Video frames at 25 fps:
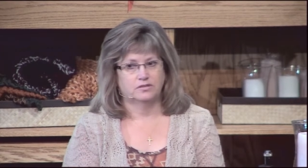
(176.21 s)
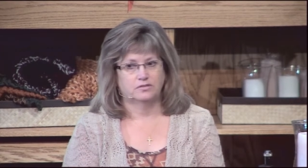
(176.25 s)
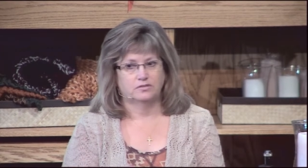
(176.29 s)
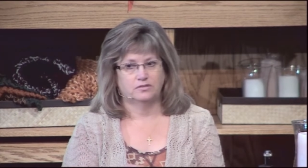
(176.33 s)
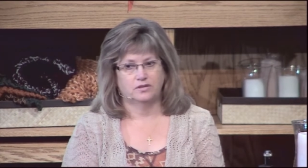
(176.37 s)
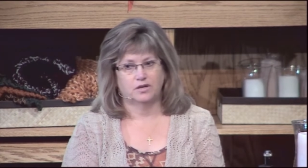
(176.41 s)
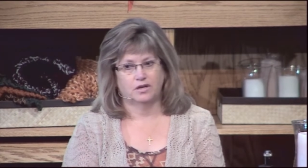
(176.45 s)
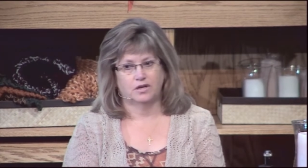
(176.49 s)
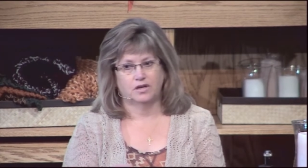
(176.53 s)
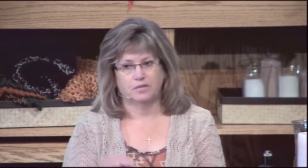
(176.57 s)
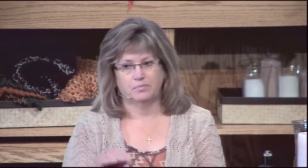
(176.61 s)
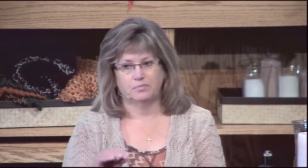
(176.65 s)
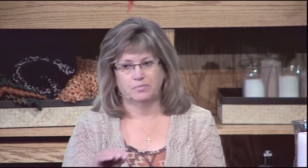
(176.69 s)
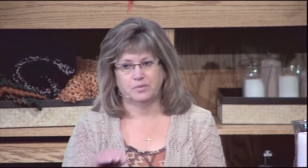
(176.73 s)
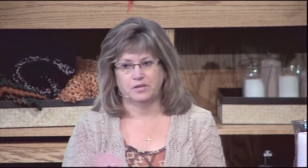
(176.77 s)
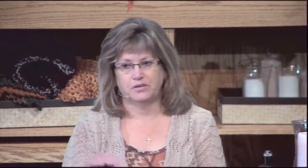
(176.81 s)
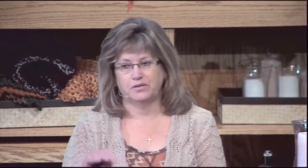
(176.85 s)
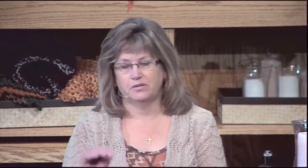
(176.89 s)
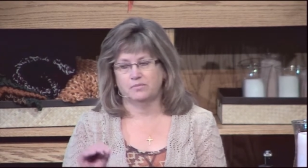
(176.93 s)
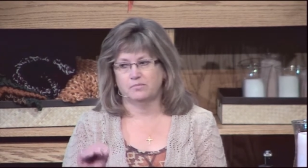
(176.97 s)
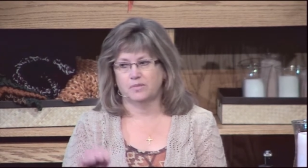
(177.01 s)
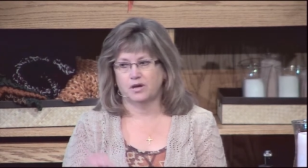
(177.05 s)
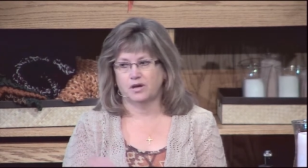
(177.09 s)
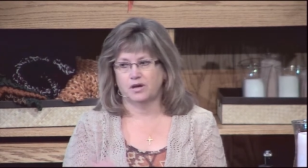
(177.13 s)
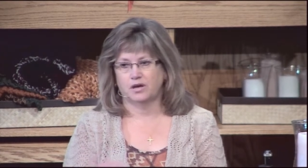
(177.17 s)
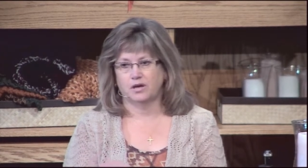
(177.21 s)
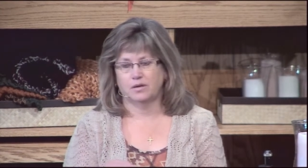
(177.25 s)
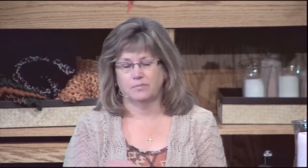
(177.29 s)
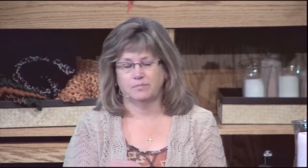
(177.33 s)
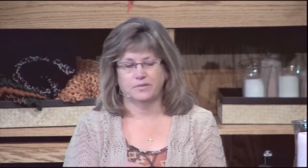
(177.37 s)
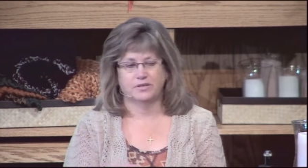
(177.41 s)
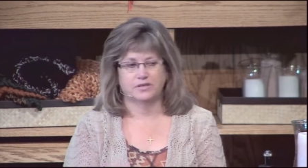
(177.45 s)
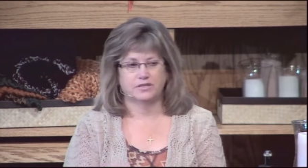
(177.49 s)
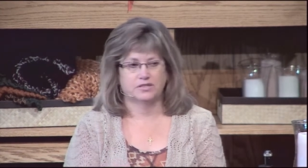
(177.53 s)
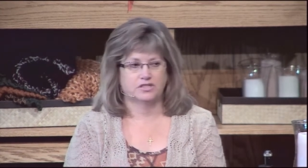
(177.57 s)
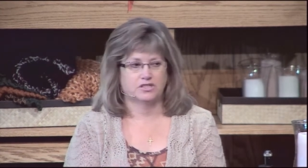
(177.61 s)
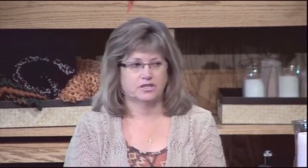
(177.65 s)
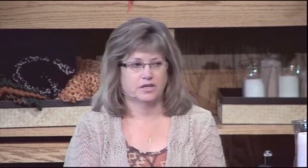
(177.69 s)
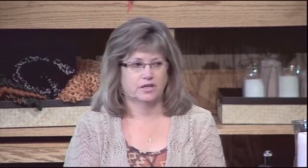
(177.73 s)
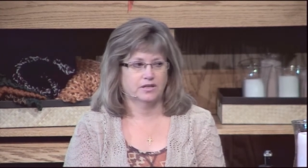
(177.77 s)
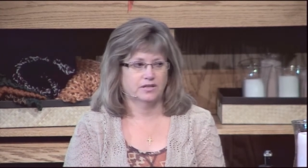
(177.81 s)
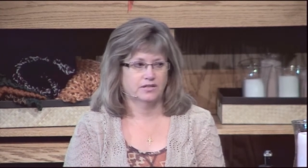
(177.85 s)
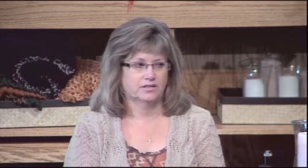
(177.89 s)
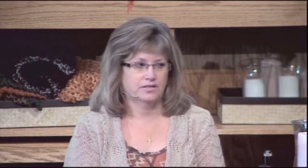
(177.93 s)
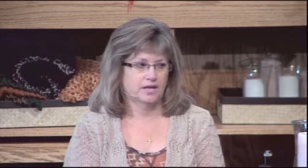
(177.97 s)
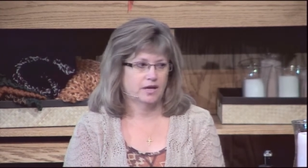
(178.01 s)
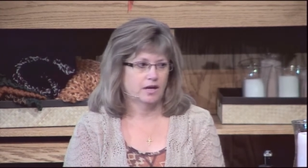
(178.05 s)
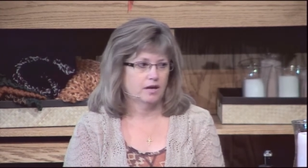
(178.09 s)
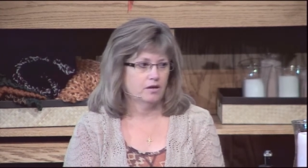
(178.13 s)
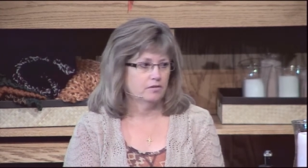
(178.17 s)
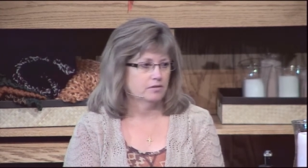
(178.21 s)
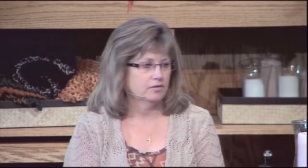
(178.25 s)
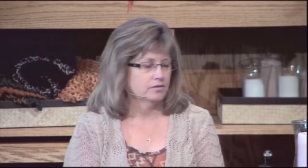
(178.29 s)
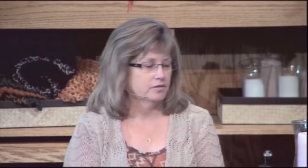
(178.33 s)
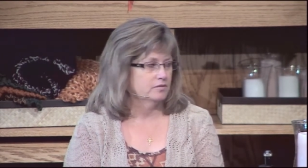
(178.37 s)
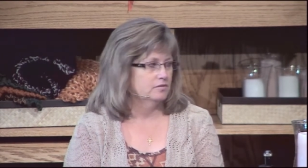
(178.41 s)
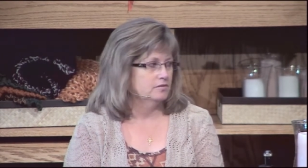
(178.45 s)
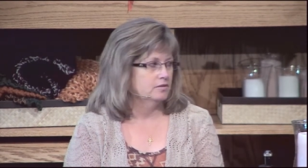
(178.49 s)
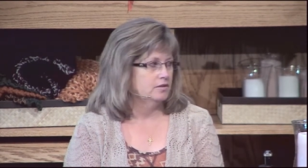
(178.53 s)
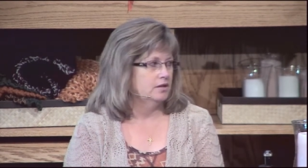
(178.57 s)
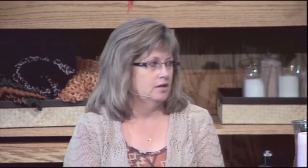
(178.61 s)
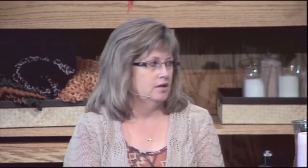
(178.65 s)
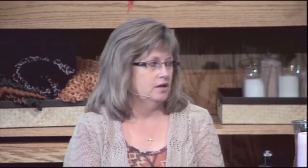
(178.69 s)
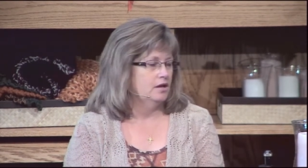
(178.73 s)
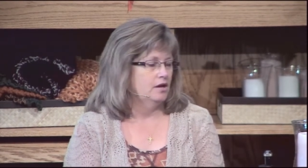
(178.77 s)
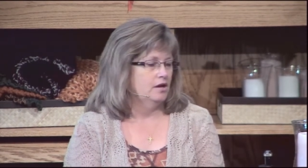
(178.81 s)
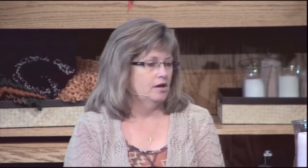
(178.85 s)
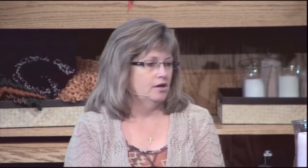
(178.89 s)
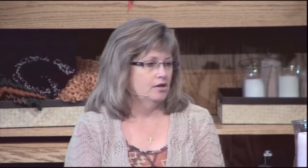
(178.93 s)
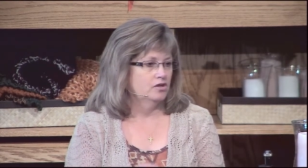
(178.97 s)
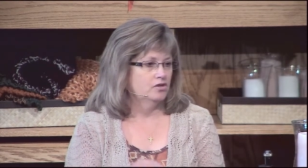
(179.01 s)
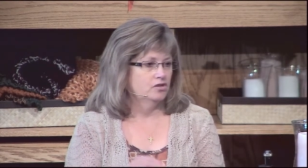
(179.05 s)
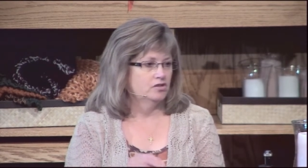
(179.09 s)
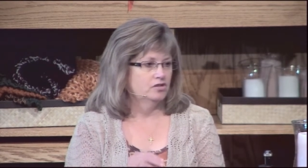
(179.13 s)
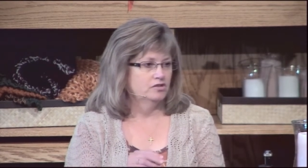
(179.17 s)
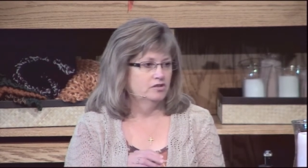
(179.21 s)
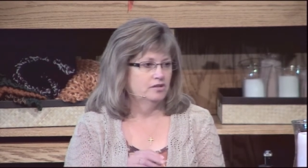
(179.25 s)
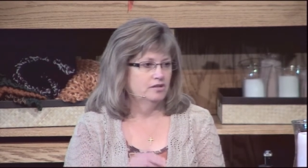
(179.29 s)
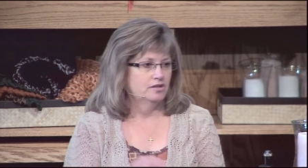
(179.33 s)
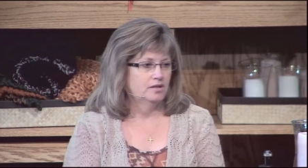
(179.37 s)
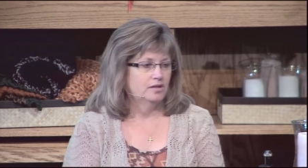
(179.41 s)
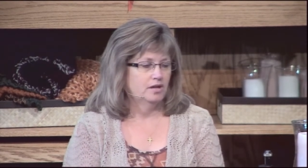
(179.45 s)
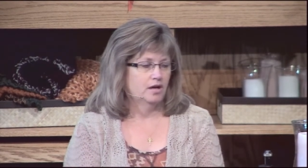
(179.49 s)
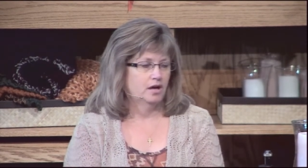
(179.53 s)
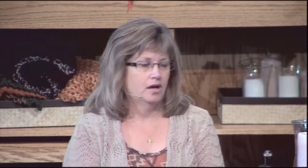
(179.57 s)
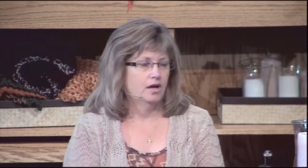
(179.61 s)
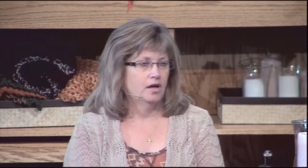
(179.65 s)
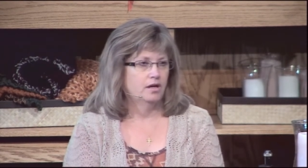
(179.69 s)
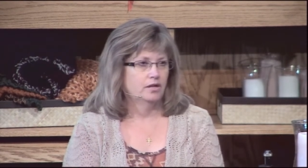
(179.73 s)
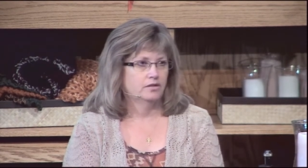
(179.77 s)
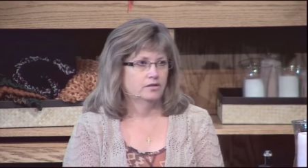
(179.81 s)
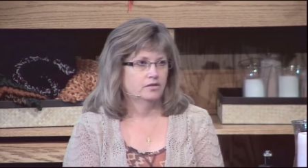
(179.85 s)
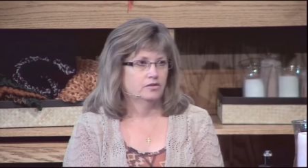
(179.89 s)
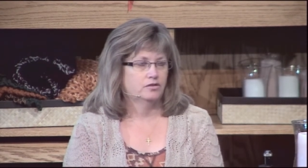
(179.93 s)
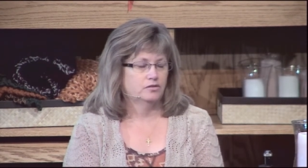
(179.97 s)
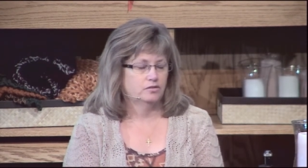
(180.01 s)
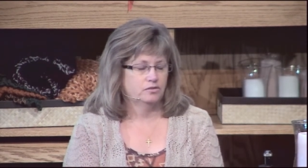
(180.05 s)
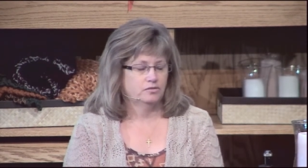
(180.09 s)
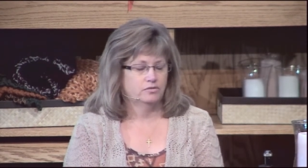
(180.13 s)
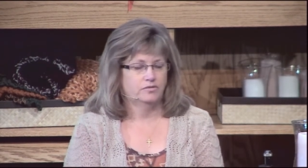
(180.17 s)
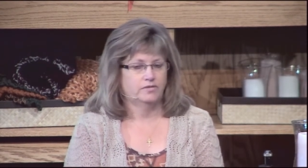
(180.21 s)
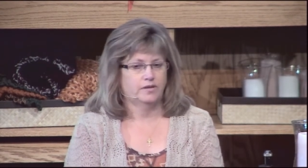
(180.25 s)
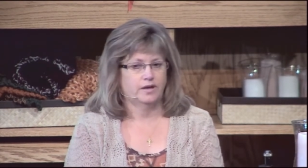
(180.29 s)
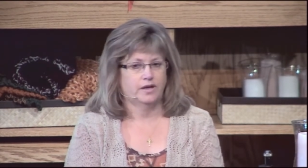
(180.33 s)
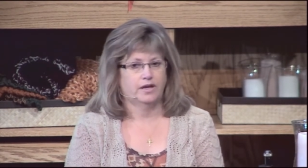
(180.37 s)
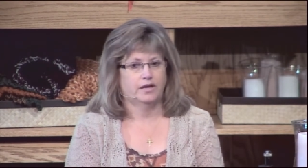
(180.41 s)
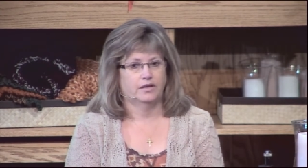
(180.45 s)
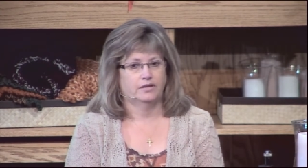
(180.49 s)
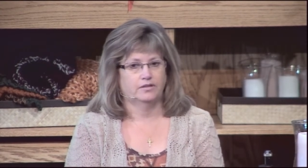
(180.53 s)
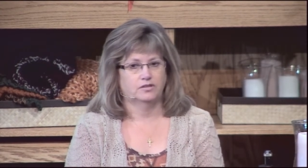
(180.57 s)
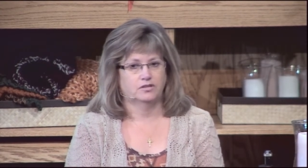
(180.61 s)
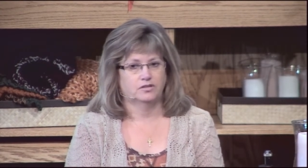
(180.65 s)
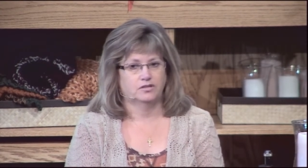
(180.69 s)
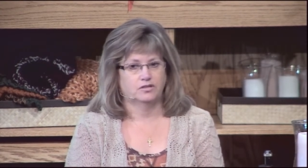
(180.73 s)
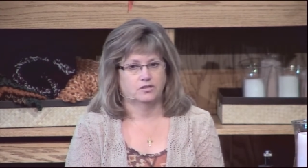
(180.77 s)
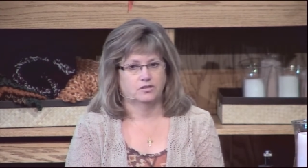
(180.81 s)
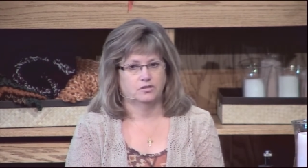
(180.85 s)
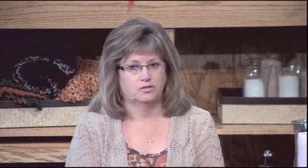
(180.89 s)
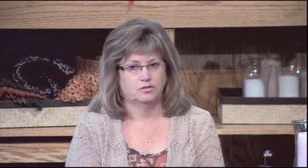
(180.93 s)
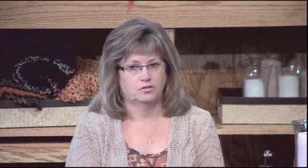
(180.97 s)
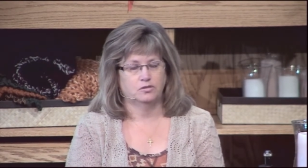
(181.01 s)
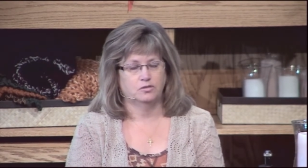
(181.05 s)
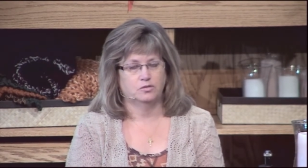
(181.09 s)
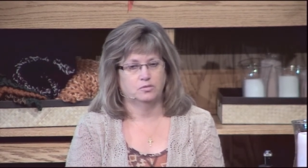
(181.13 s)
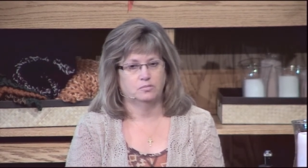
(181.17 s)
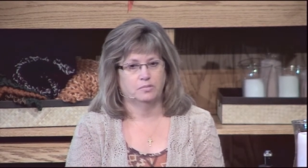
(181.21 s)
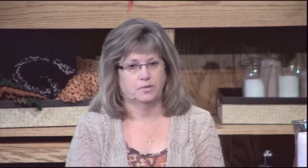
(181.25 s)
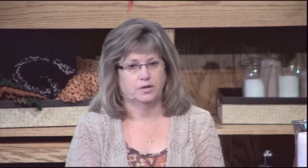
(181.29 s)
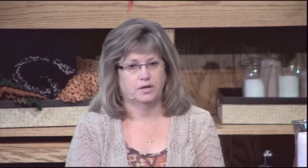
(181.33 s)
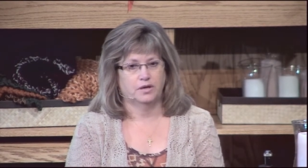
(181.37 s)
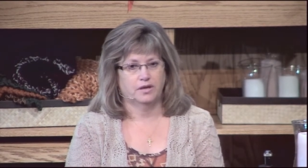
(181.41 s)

not be the mom that checked out. I could not do that to my